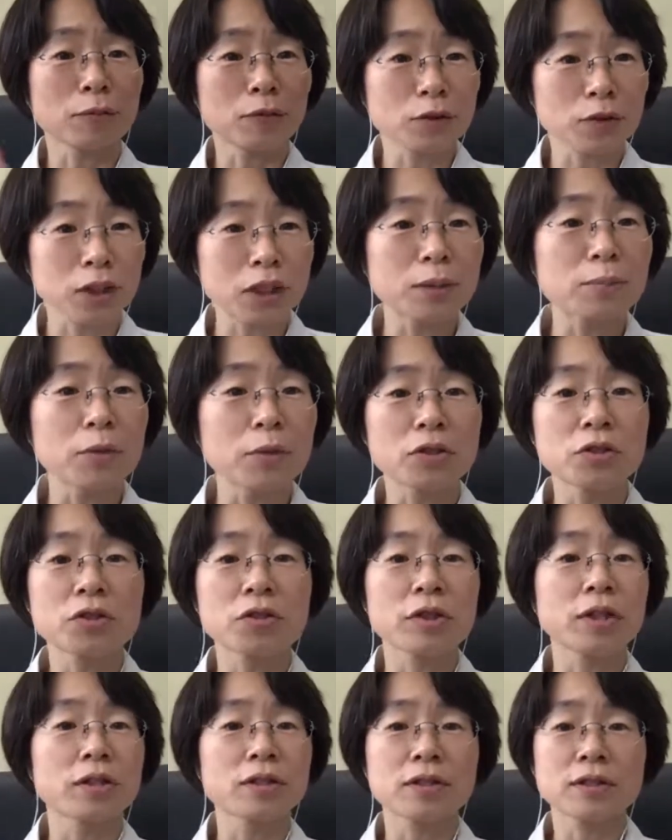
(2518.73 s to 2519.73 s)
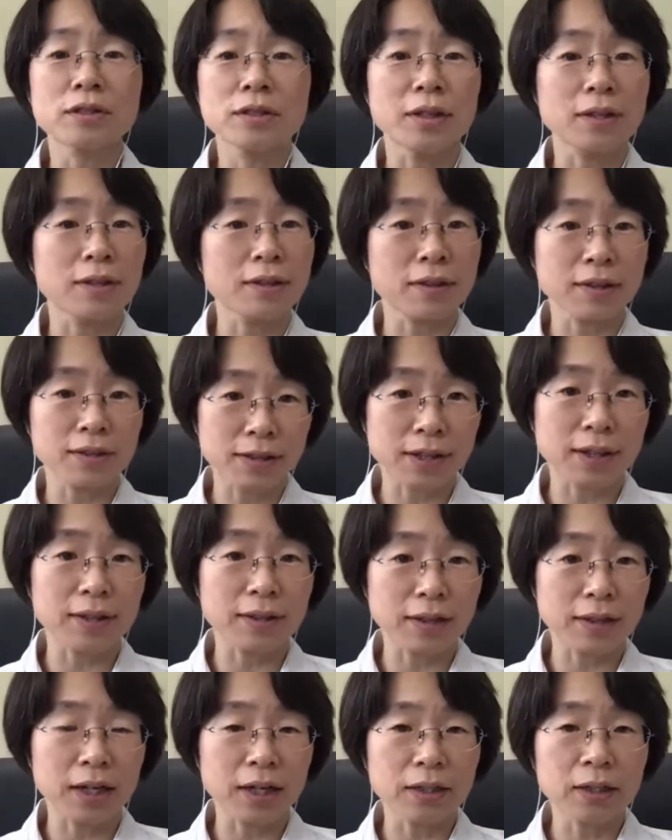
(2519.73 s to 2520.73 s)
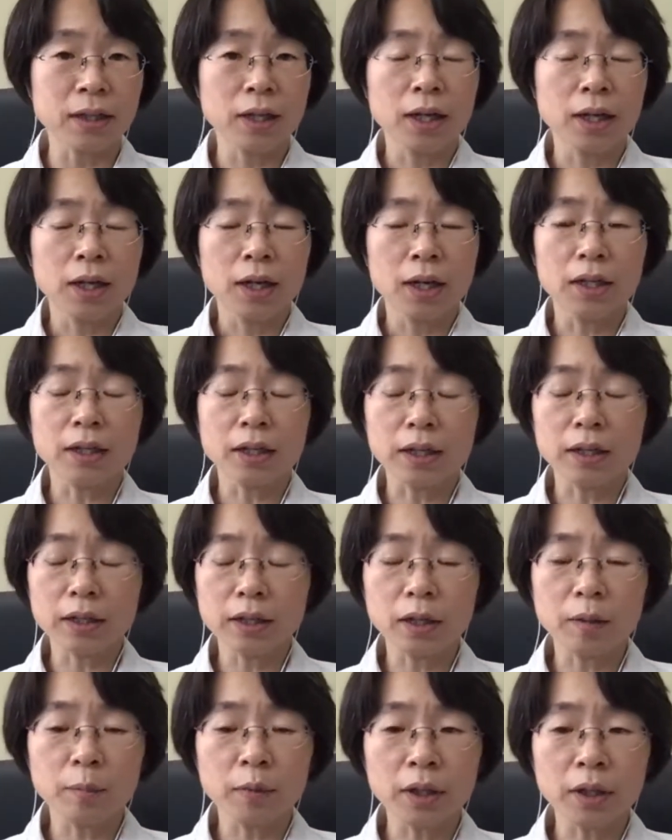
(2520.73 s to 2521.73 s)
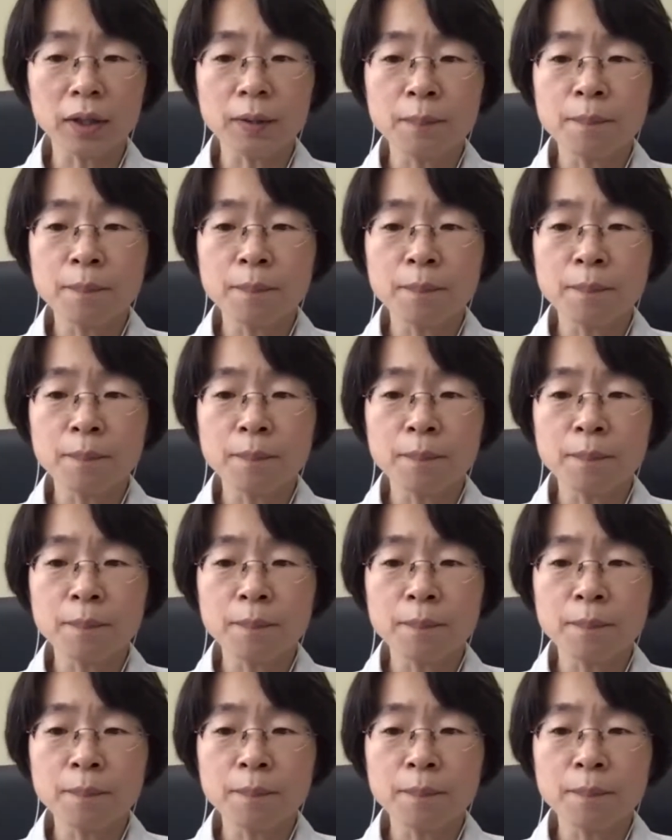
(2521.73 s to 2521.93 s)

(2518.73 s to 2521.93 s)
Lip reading: good materials and things like that. In academia,